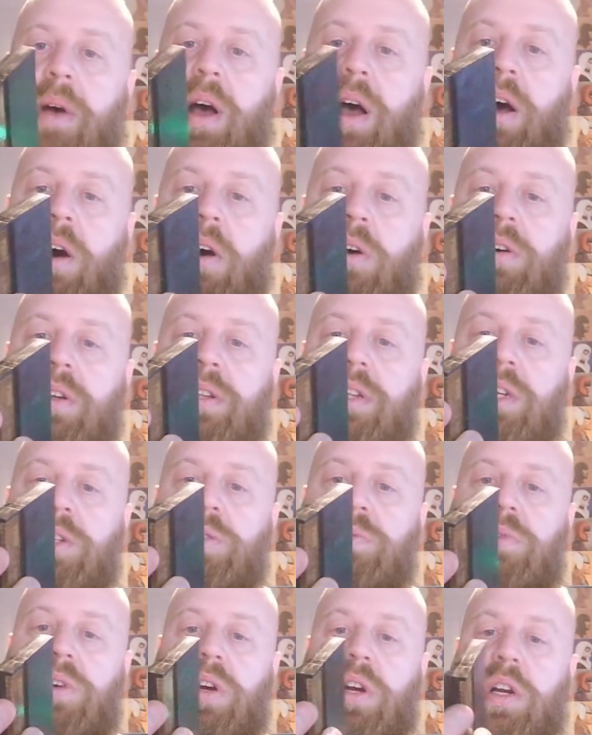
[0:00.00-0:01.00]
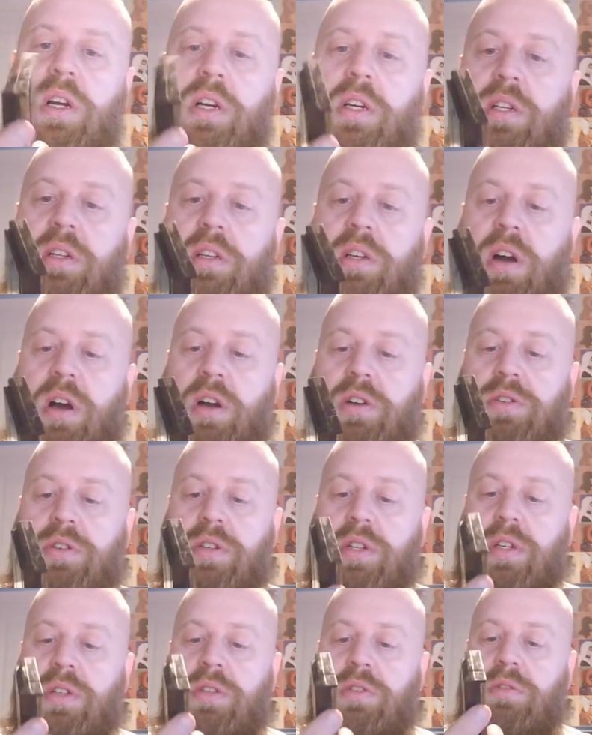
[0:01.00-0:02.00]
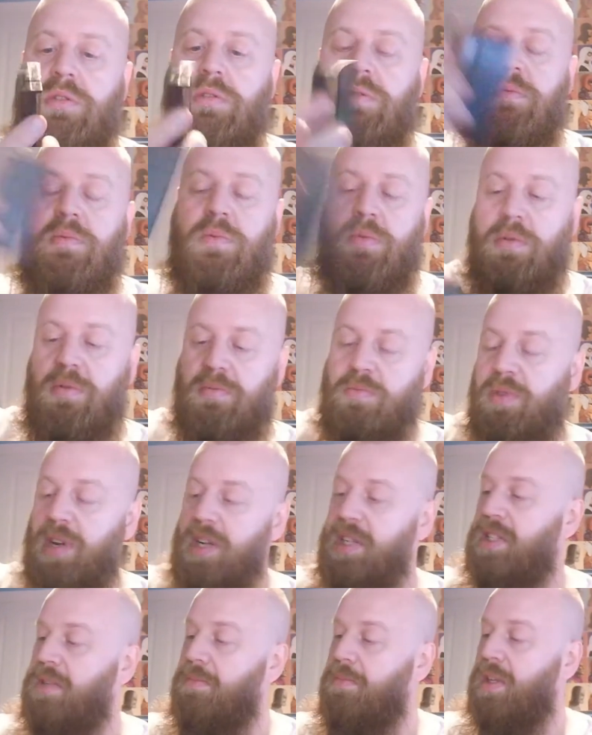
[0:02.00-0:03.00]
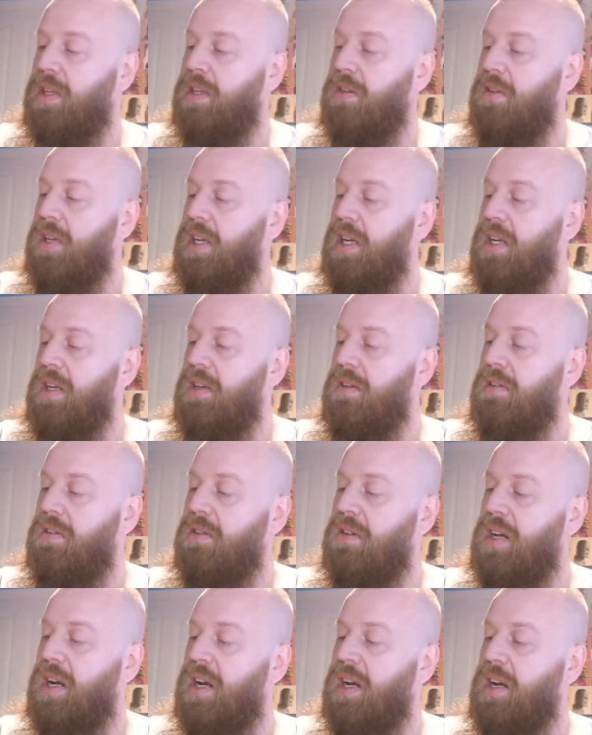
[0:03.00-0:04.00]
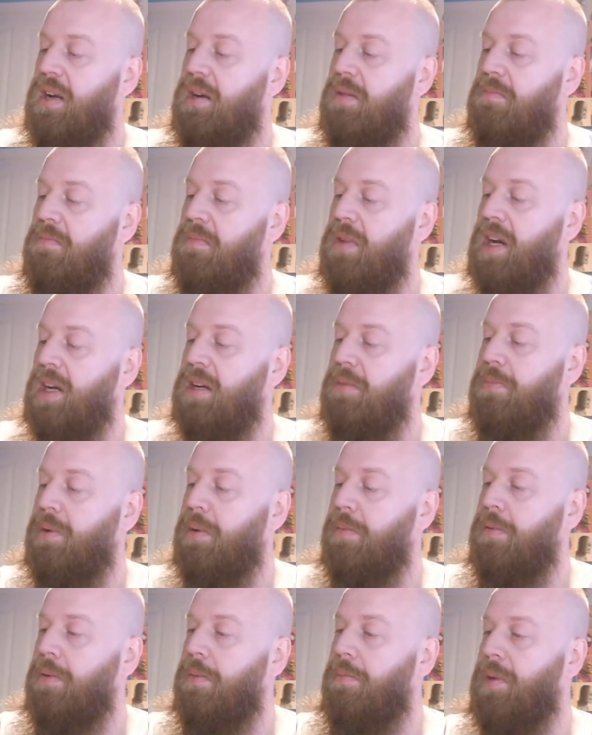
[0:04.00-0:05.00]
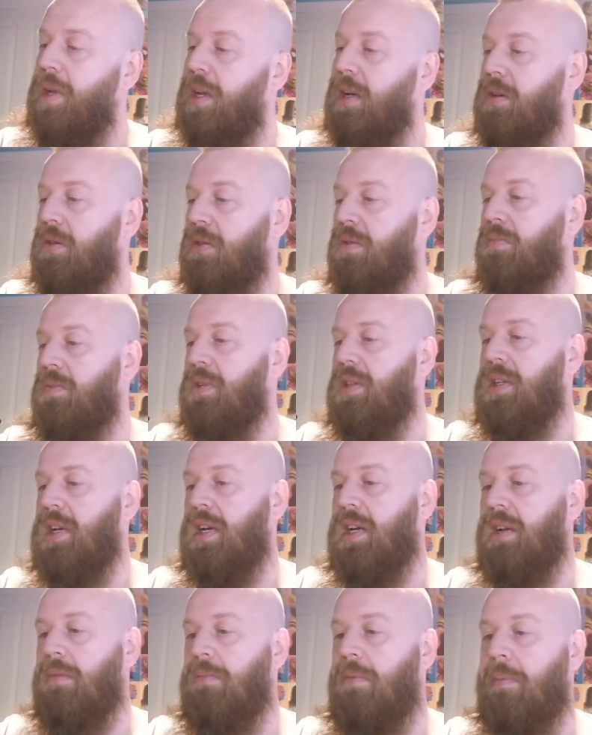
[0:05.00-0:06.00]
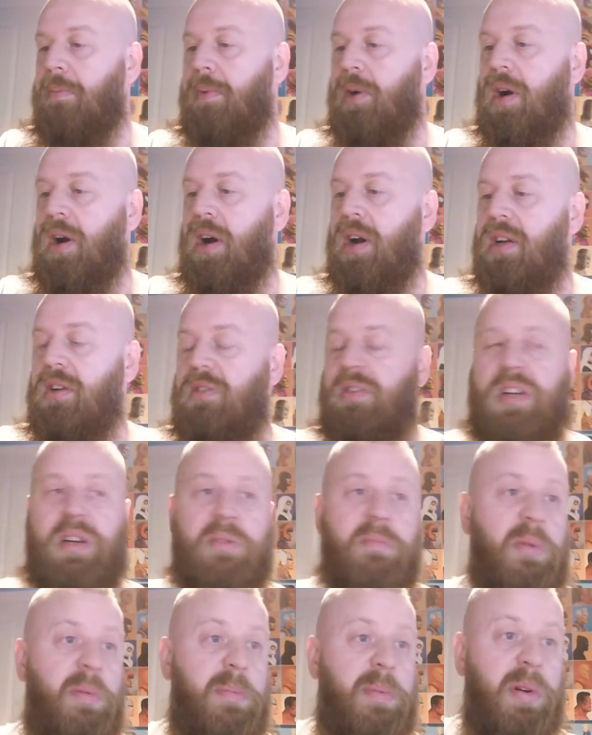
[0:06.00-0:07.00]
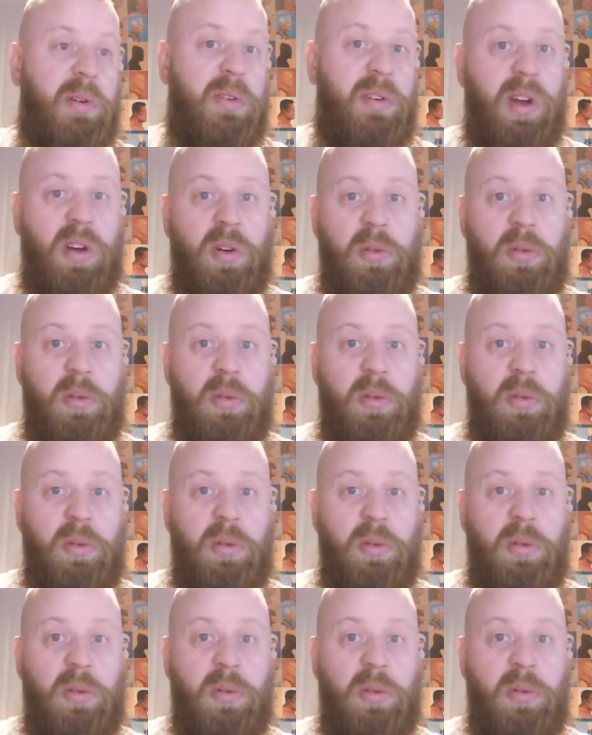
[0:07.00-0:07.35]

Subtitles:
All of these work. Cartridges are reasonably clean. I could probably be doing with taking them apart and cleaning them up a little